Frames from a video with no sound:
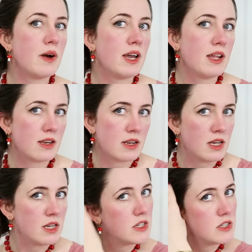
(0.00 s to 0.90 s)
ahead and
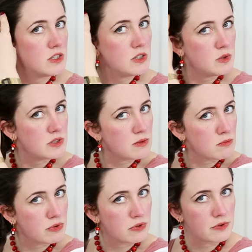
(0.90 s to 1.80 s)
do
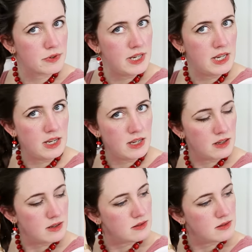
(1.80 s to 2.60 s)
some pre-zhuzhing.